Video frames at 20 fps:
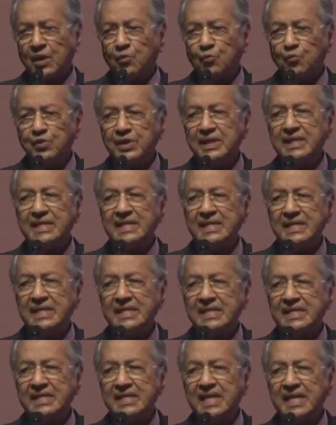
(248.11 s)
we
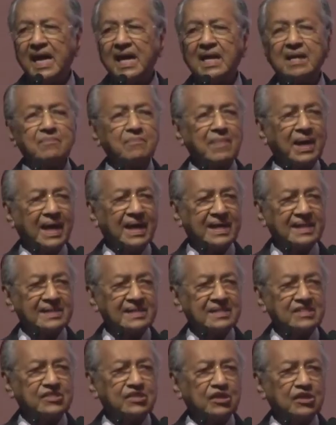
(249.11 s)
need young
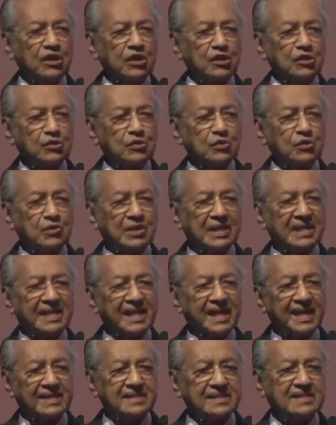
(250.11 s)
minds to
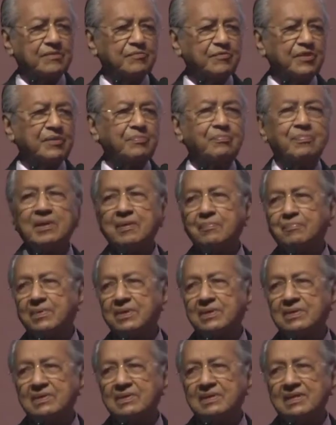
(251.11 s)
connect with
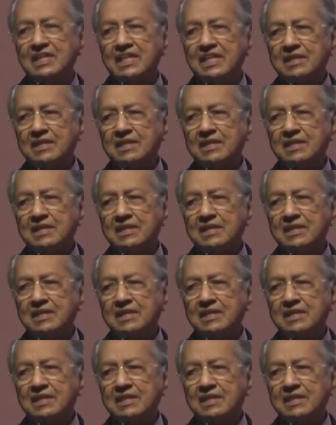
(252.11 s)
people,